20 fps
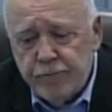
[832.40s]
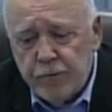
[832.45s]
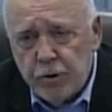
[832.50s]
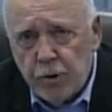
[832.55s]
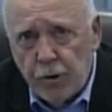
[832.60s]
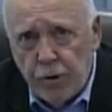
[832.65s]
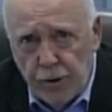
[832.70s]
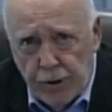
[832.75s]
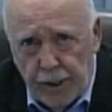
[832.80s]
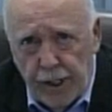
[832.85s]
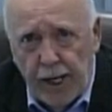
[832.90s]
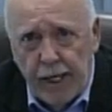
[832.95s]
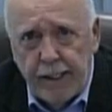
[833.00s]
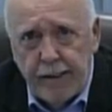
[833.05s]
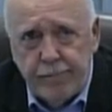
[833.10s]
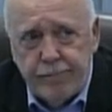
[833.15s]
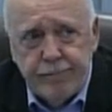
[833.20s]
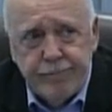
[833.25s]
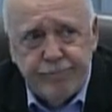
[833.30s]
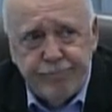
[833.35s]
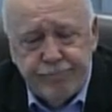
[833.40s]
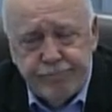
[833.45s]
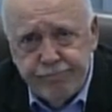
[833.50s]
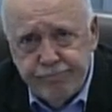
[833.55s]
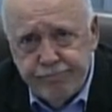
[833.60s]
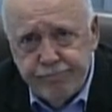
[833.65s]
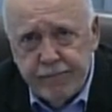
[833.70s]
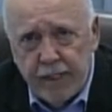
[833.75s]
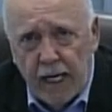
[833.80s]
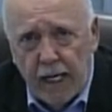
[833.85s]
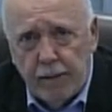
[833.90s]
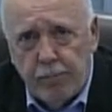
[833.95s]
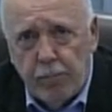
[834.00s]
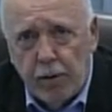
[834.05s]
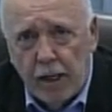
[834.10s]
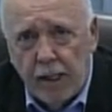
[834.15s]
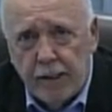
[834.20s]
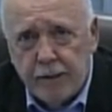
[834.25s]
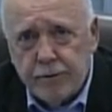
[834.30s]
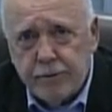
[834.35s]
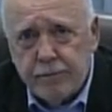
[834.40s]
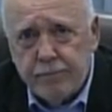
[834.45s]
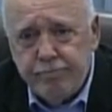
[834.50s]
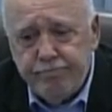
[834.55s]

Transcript: good night. God bless.